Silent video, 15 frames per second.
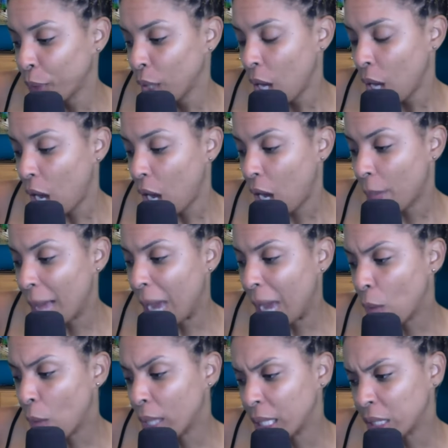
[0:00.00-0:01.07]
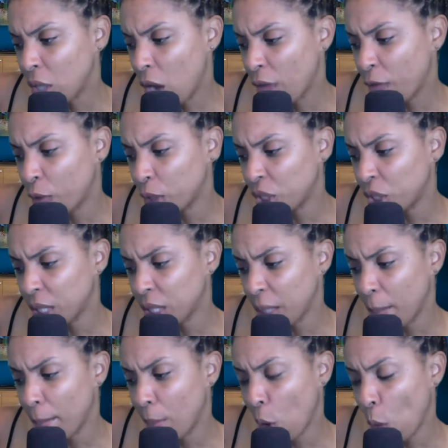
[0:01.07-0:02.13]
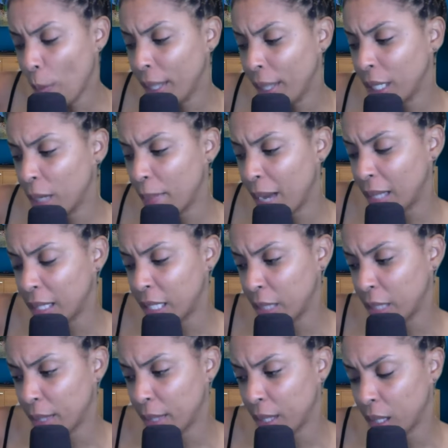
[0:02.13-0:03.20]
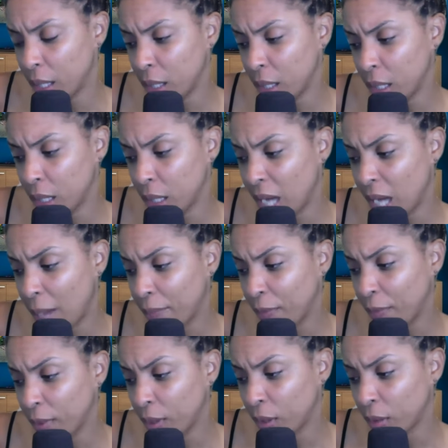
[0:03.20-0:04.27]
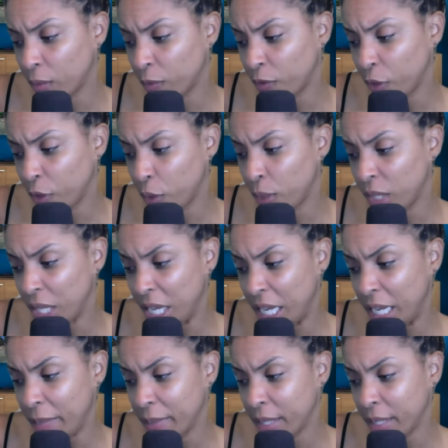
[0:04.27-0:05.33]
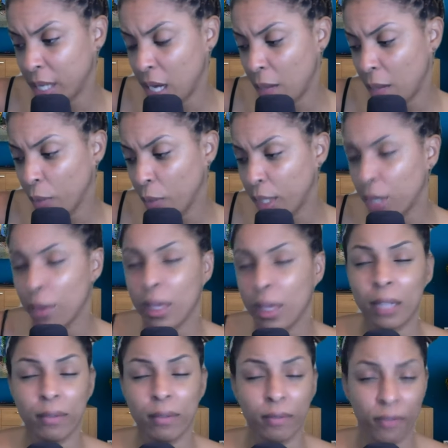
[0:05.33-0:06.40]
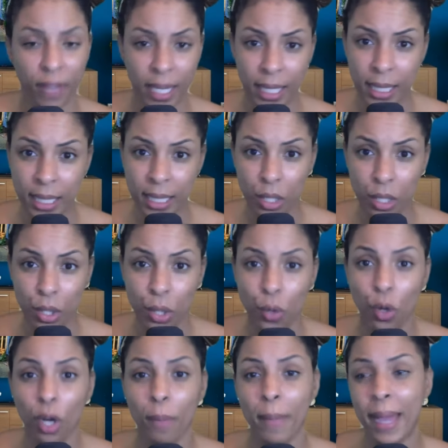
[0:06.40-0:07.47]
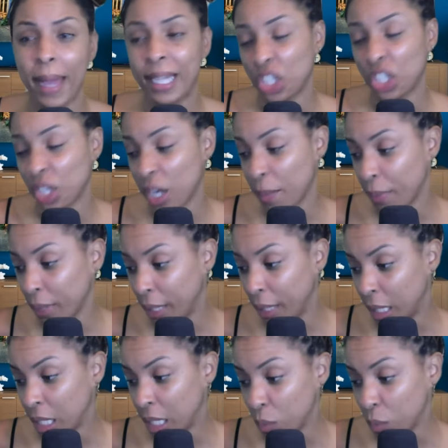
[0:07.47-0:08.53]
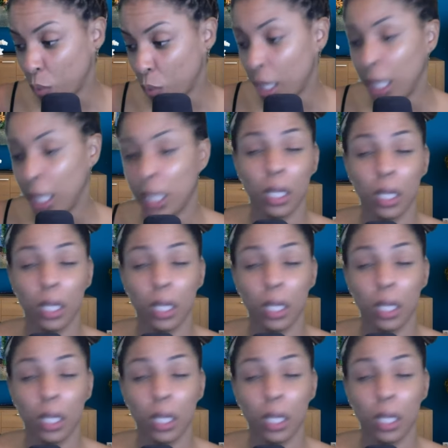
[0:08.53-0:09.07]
um, I want to talk for just a moment about some of the, the top few teams. Um, we know that Vegas and New York matched up again this week,